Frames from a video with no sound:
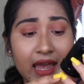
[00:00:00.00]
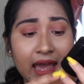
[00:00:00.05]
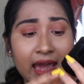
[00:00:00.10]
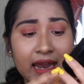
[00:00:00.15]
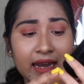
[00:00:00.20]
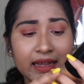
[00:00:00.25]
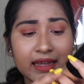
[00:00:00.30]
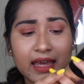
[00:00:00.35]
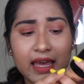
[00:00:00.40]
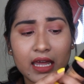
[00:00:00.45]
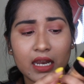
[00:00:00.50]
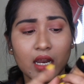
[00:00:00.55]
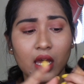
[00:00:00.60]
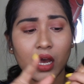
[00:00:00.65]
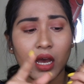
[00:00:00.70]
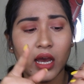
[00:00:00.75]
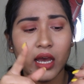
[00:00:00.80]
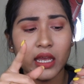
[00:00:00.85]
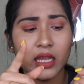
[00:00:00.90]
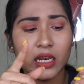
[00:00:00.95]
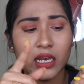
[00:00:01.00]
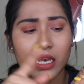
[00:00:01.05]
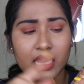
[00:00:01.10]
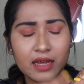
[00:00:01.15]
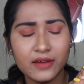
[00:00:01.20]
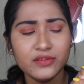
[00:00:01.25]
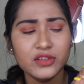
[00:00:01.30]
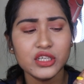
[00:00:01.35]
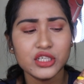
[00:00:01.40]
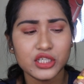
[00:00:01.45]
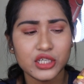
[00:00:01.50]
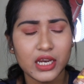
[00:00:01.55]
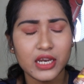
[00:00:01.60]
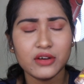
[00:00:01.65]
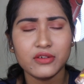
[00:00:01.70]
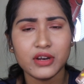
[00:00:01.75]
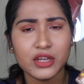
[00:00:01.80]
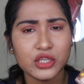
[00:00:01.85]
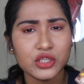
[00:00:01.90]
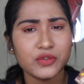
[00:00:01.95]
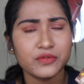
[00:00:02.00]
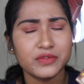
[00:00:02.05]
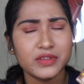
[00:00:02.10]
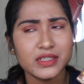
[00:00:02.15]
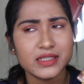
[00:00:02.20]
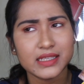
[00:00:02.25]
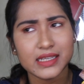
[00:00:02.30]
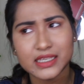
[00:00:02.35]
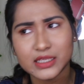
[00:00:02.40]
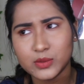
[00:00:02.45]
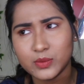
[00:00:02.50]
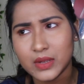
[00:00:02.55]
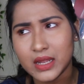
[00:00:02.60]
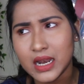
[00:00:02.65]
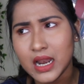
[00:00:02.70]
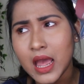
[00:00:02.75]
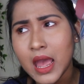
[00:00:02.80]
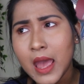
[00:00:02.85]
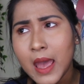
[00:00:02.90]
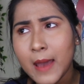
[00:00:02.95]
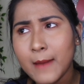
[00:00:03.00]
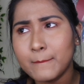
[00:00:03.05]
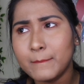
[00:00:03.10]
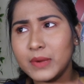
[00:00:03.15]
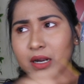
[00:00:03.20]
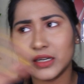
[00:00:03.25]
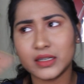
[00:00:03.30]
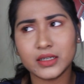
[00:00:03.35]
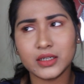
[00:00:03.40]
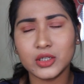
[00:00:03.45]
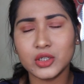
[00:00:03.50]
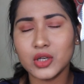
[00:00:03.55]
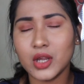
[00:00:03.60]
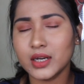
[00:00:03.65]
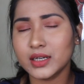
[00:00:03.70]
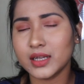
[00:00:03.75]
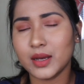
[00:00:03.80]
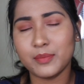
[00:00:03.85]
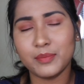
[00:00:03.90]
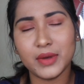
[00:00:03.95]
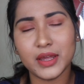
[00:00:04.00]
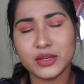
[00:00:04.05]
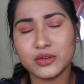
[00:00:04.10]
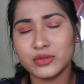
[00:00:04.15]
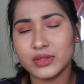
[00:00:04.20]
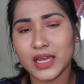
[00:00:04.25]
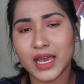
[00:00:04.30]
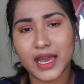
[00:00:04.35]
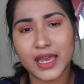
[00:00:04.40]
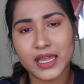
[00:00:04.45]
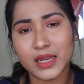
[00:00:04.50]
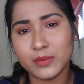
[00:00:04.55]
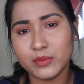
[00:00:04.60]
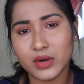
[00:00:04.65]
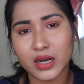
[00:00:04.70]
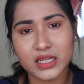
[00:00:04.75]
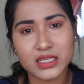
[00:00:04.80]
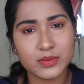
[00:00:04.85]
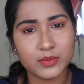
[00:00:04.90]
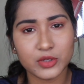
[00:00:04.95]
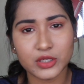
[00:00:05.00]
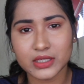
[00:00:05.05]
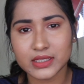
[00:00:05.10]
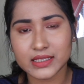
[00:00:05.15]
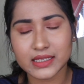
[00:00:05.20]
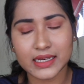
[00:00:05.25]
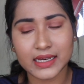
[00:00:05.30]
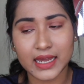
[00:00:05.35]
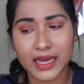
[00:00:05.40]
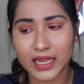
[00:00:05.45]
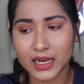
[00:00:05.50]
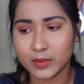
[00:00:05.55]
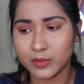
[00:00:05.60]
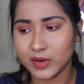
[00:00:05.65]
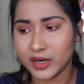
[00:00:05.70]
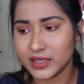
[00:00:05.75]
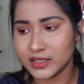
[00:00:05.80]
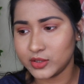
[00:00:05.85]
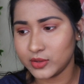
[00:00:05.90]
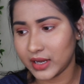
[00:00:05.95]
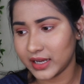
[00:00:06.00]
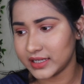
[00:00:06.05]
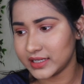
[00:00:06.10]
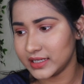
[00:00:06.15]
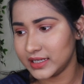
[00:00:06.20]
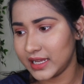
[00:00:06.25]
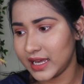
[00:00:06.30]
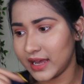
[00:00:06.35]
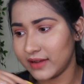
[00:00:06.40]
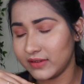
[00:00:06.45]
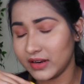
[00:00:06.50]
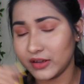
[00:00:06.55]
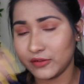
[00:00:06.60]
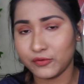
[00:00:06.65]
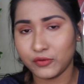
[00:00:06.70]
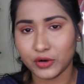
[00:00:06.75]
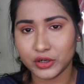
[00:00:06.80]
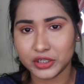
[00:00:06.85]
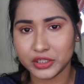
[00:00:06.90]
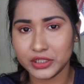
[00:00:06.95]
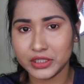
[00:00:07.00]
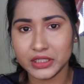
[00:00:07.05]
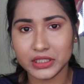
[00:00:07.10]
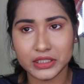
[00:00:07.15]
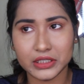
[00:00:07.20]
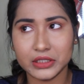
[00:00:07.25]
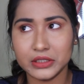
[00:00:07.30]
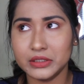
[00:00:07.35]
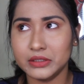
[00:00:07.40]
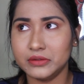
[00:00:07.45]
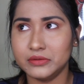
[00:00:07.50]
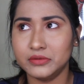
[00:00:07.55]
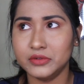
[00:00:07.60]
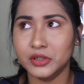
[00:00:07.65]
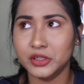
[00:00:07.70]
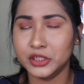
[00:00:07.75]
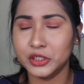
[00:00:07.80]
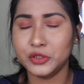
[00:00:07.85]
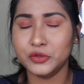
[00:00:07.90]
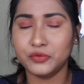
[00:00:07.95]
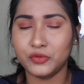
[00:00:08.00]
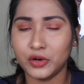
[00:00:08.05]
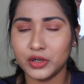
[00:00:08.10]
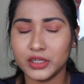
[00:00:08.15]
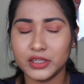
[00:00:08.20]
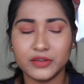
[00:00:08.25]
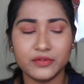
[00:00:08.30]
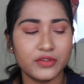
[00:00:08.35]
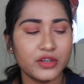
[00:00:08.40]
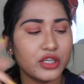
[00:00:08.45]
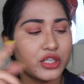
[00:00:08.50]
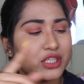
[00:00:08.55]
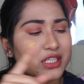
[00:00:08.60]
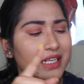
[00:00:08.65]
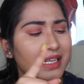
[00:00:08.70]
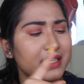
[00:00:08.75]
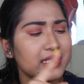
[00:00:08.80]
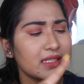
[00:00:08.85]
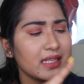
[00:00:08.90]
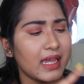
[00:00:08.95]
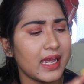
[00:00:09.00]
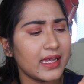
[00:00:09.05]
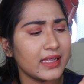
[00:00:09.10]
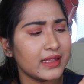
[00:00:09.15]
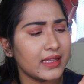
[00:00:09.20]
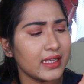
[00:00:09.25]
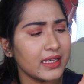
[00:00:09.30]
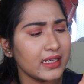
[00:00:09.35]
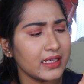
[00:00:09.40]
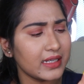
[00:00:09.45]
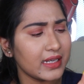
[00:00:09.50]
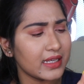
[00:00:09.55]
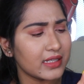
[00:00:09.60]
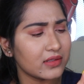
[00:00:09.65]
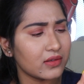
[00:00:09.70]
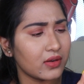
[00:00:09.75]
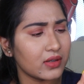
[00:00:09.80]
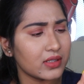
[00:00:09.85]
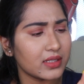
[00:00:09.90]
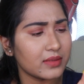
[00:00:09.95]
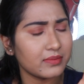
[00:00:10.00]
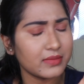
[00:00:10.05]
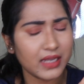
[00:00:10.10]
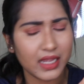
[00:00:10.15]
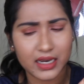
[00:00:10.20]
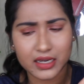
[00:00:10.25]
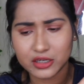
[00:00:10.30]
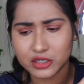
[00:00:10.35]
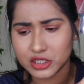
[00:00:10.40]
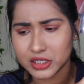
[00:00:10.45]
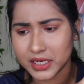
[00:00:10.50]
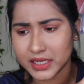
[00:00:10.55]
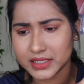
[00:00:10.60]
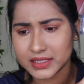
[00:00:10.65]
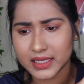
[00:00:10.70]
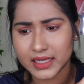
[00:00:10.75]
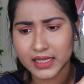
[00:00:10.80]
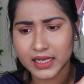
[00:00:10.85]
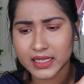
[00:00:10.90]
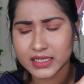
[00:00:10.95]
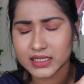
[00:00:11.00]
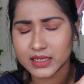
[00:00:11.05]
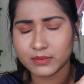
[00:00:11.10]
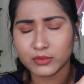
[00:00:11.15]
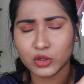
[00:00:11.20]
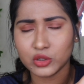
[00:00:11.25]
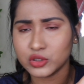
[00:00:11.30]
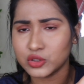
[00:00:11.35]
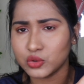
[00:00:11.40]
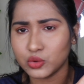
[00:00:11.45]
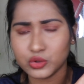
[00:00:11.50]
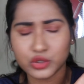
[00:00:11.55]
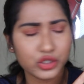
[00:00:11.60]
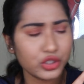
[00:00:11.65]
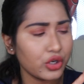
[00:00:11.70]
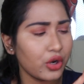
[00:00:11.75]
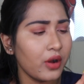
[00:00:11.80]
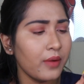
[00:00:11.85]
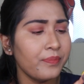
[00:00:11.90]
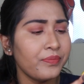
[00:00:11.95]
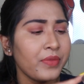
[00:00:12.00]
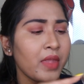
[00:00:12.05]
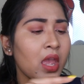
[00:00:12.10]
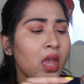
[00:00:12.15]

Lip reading: And again, I love the shade range of this as well, but not compared to the high-end brands, because in high-end brands you actually have like 30 to 40 different shades. I think it has got some 10 shades, I guess. I'm not so sure.